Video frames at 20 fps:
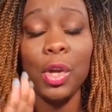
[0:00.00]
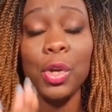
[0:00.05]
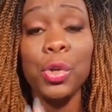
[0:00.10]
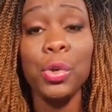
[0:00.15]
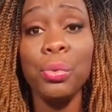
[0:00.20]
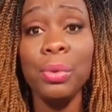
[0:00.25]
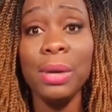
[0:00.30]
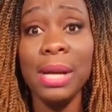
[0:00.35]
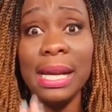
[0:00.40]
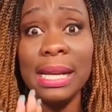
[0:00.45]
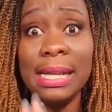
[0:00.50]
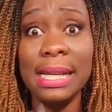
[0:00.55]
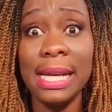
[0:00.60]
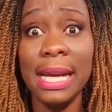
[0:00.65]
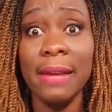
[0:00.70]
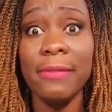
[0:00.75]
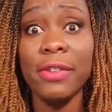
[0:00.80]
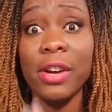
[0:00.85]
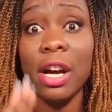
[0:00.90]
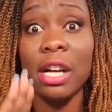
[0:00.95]
you can
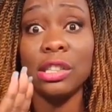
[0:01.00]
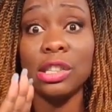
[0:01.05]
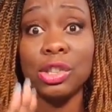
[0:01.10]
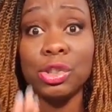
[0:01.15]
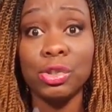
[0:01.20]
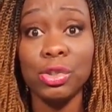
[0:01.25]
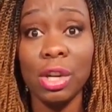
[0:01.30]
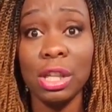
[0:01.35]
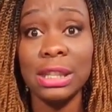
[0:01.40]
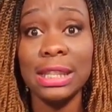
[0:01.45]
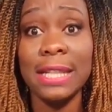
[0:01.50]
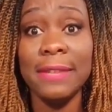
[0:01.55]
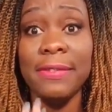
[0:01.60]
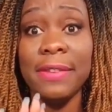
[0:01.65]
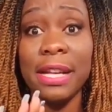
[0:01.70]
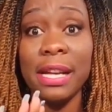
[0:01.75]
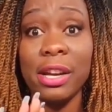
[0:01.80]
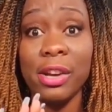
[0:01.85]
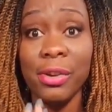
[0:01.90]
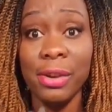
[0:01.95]
give constructive
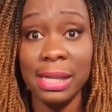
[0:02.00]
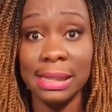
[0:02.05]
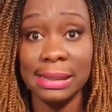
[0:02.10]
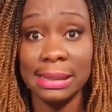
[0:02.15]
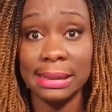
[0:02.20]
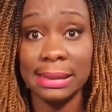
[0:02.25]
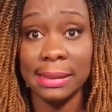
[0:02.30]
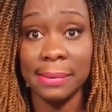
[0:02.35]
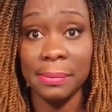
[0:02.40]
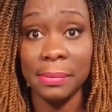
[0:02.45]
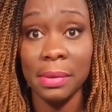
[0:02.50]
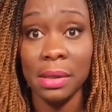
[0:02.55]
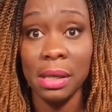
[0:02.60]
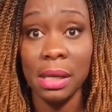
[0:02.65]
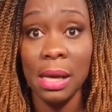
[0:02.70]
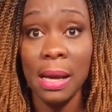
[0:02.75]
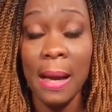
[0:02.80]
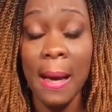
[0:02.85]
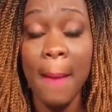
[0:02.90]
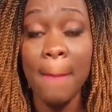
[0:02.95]
criticism,
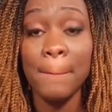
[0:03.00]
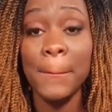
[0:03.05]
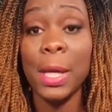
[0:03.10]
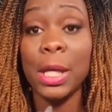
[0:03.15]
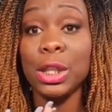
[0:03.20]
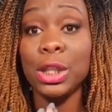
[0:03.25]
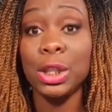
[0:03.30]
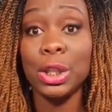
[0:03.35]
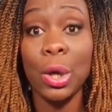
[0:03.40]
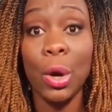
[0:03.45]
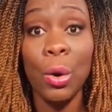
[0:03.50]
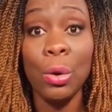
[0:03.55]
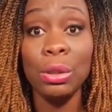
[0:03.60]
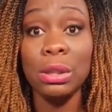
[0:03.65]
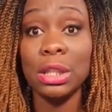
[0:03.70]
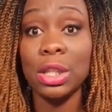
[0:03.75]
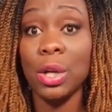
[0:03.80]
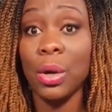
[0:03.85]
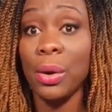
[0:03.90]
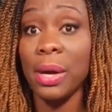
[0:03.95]
but
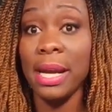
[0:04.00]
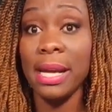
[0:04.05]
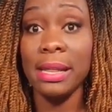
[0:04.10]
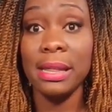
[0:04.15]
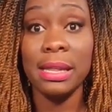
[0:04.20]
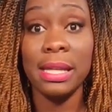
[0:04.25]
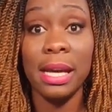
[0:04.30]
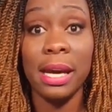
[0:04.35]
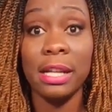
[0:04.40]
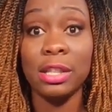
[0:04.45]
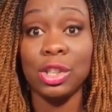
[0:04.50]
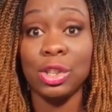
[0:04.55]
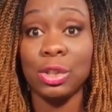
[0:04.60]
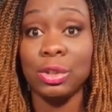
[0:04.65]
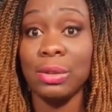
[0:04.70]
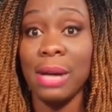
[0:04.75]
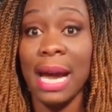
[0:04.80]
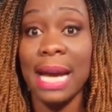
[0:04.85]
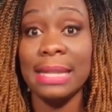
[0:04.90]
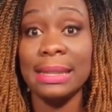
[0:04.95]
don't go in there
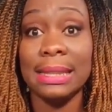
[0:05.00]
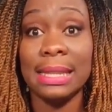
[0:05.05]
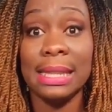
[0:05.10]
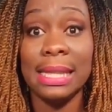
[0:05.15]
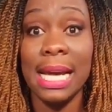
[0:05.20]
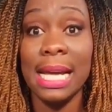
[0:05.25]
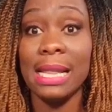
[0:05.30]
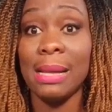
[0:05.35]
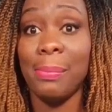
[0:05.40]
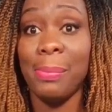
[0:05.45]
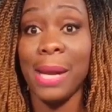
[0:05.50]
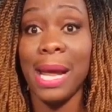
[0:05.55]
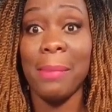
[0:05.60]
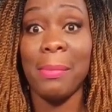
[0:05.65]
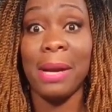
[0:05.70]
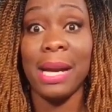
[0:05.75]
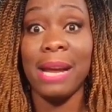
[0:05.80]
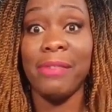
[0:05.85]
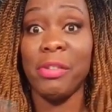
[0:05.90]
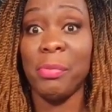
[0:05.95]
trying to lay the
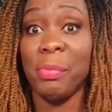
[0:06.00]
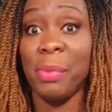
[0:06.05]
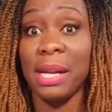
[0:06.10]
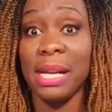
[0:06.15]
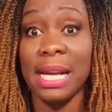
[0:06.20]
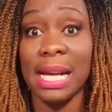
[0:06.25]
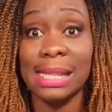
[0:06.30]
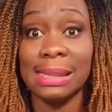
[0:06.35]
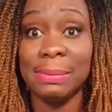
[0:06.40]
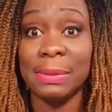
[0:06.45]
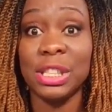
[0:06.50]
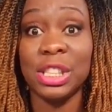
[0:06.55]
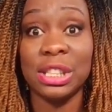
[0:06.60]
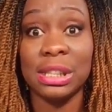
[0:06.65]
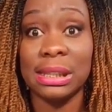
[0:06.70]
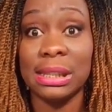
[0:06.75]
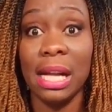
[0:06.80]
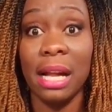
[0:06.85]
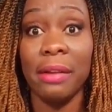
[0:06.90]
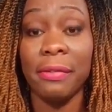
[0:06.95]
blame on everybody else but
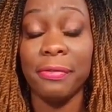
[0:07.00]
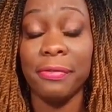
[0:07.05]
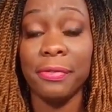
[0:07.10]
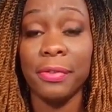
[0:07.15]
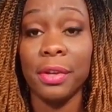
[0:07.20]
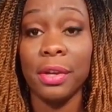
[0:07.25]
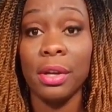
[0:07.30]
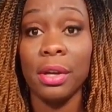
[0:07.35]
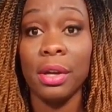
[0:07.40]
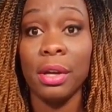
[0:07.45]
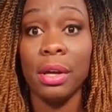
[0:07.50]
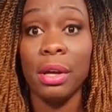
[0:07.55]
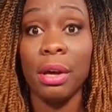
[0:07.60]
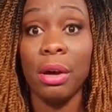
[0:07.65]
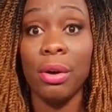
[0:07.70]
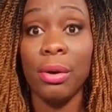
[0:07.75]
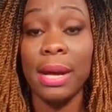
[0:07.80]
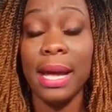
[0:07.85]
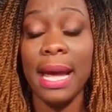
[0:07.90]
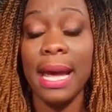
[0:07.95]
yourself.
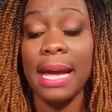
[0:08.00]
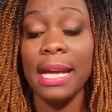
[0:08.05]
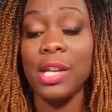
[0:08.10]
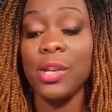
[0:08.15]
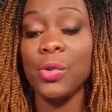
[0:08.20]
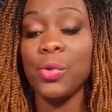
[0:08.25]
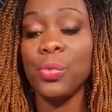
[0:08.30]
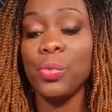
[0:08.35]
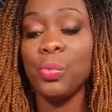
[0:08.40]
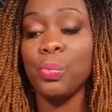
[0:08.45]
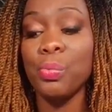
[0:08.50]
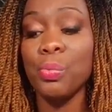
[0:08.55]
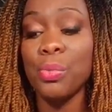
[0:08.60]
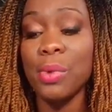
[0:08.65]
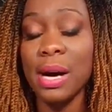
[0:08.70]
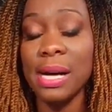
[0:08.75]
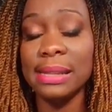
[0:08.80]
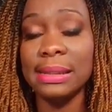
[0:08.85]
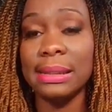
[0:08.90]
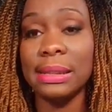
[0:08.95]
Okay, you
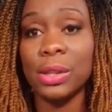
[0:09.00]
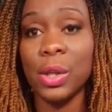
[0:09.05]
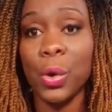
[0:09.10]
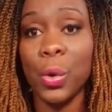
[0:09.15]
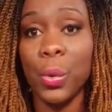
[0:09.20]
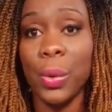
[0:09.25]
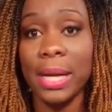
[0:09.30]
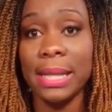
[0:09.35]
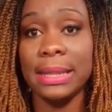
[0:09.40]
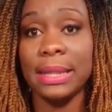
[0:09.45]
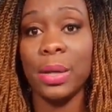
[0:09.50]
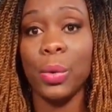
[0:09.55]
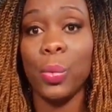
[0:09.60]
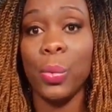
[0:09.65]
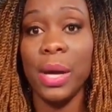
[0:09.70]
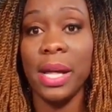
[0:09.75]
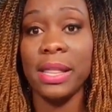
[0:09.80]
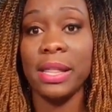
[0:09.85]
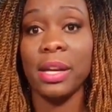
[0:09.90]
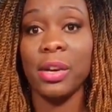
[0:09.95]
must quit
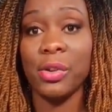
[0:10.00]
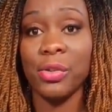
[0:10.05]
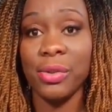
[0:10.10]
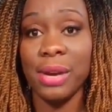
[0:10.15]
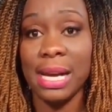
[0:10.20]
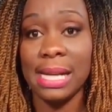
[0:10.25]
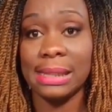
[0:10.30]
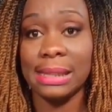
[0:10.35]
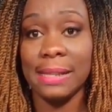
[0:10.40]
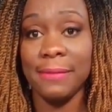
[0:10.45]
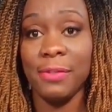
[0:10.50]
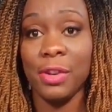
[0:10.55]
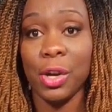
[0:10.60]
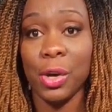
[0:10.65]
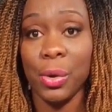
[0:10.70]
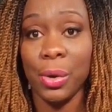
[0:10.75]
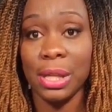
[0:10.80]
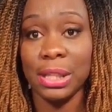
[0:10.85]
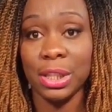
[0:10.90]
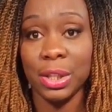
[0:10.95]
with grace if you're
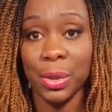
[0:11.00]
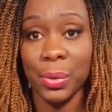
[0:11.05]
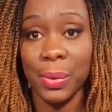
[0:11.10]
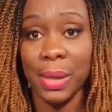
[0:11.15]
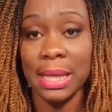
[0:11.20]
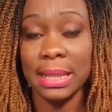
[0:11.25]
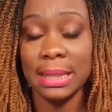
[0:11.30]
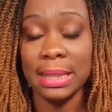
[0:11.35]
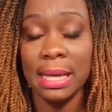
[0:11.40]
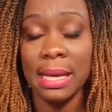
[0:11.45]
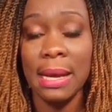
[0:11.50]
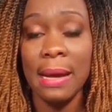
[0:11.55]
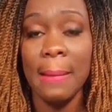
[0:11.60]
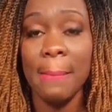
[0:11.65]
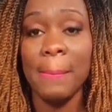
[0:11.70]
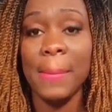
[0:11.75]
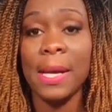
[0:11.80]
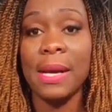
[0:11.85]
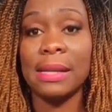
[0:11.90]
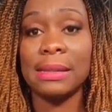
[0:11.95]
going to quit
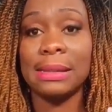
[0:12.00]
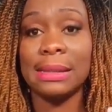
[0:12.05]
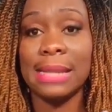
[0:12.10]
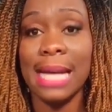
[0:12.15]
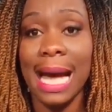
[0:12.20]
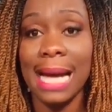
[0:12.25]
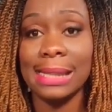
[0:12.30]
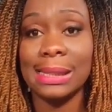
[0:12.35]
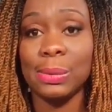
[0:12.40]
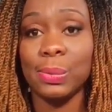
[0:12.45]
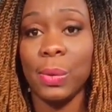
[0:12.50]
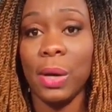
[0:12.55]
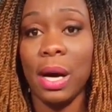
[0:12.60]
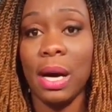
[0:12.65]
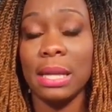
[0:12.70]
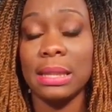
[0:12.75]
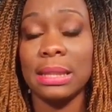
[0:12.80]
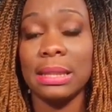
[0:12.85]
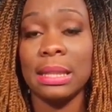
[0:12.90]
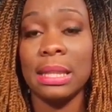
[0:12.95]
because that's
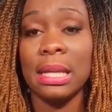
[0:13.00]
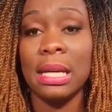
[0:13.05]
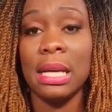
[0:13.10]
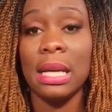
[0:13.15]
what